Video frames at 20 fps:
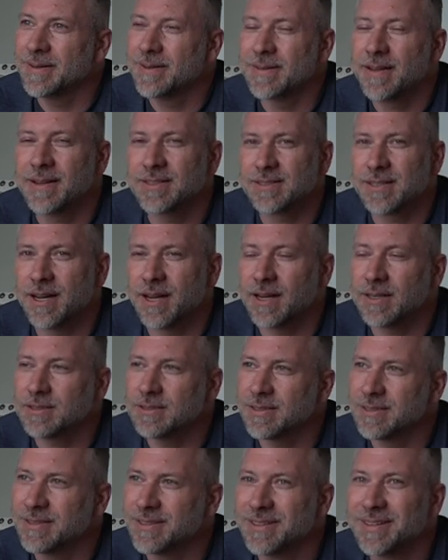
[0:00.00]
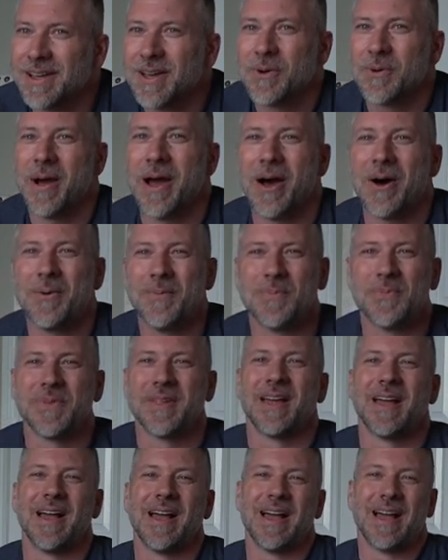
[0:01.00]
Thanks, guys. Well,
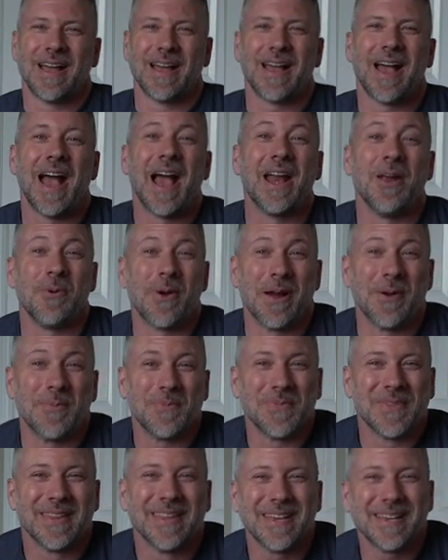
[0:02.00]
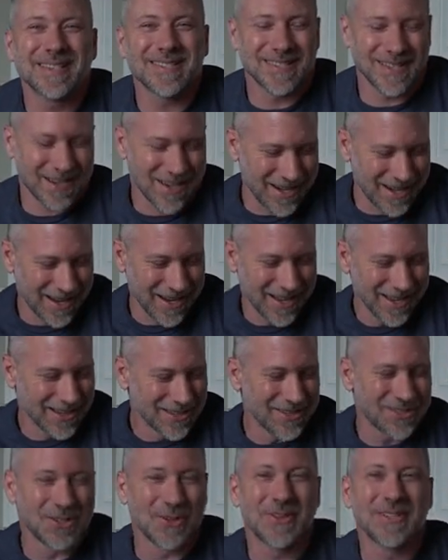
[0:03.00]
anyway, this thing,
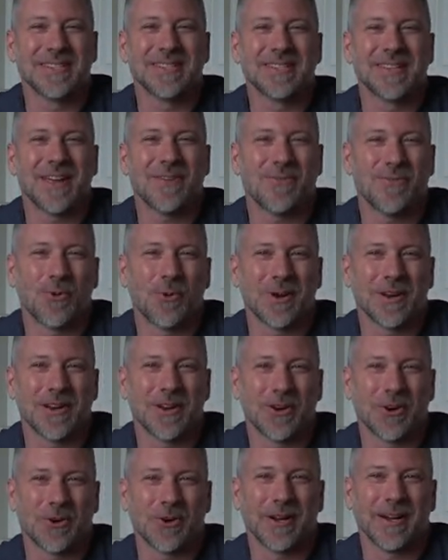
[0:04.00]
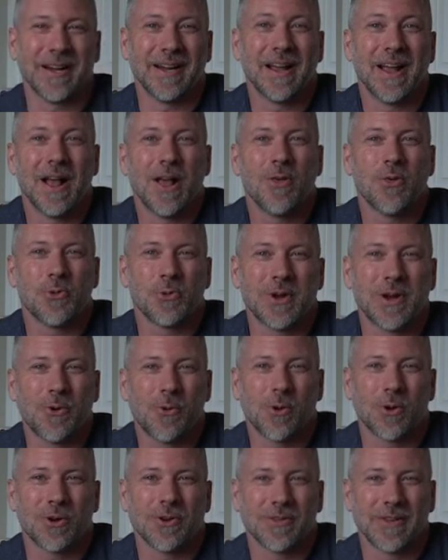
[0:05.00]
so this is a 40 degree,
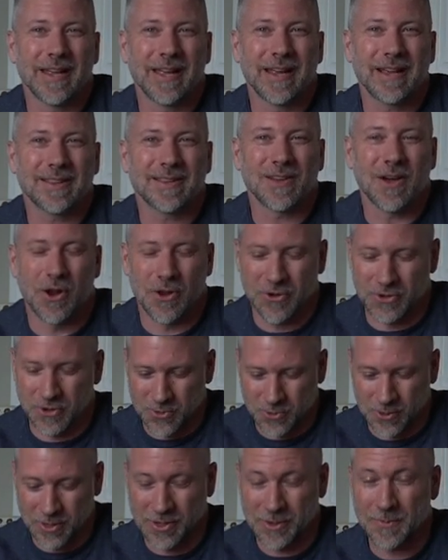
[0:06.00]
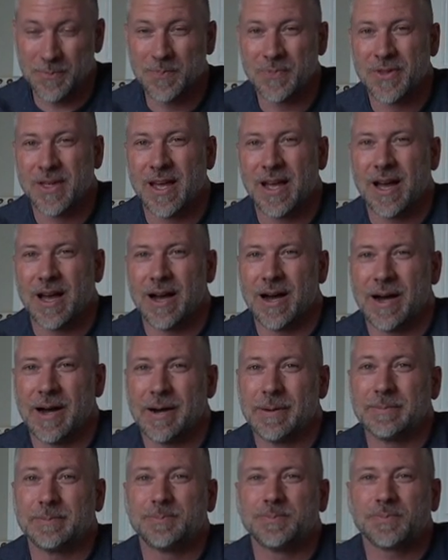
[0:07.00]
3/4 length underquilt.
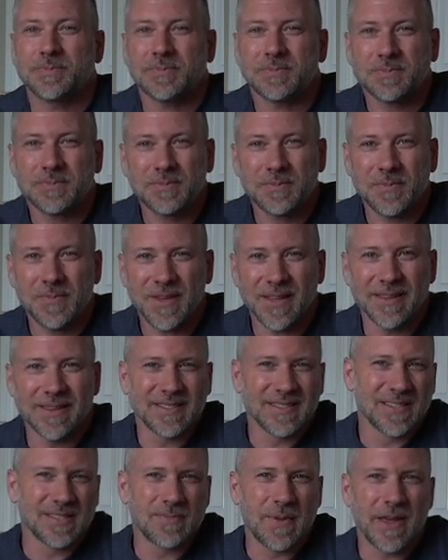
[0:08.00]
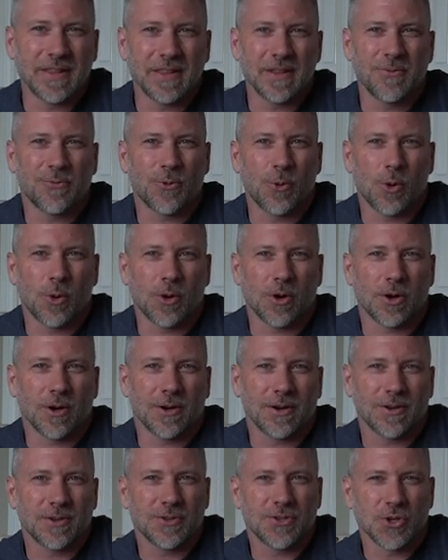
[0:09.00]
This is mainly
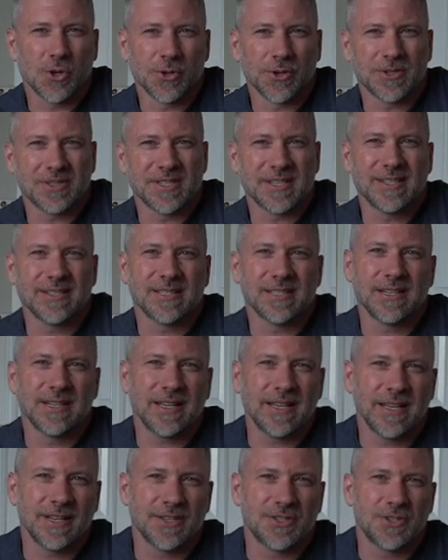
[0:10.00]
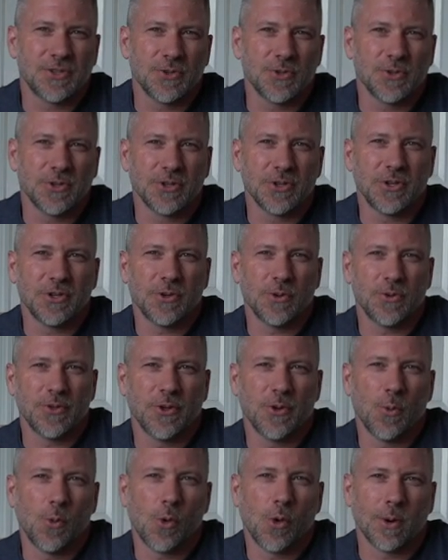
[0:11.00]
for shoulder season into
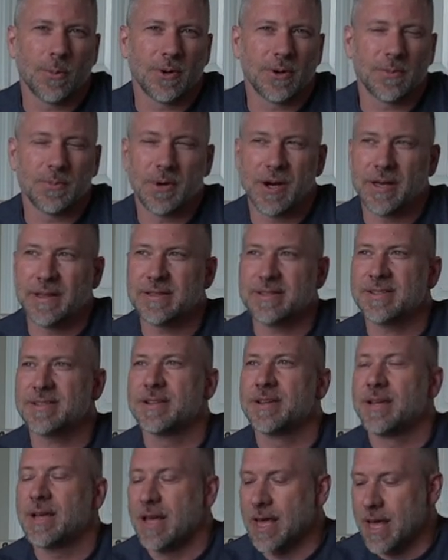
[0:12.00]
the warmer months.